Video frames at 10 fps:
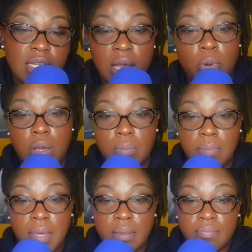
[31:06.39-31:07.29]
That wasn't going to
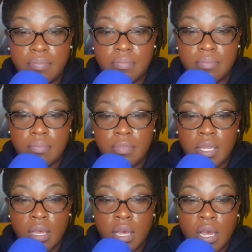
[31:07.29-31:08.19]
be me.
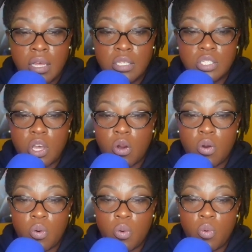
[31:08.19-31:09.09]

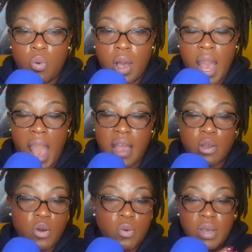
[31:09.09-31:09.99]
So I
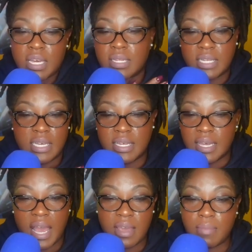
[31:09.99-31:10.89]
quickly
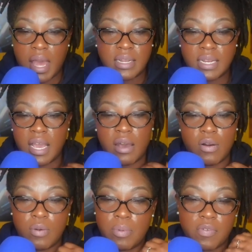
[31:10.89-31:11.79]
came out of that
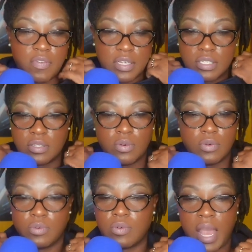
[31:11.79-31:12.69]
whole
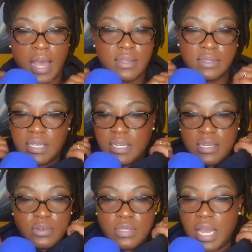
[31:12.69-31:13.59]
professional athlete,
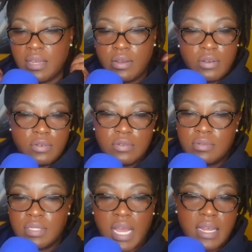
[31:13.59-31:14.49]

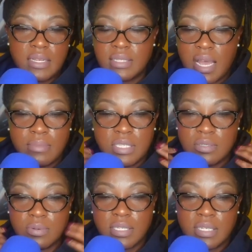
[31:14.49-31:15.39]
entertainer, dating type
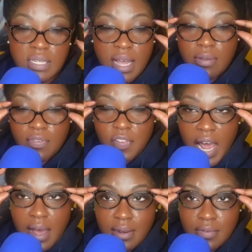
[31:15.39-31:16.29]
situation because I was
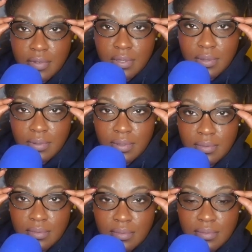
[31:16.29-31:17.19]
fly enough to do it.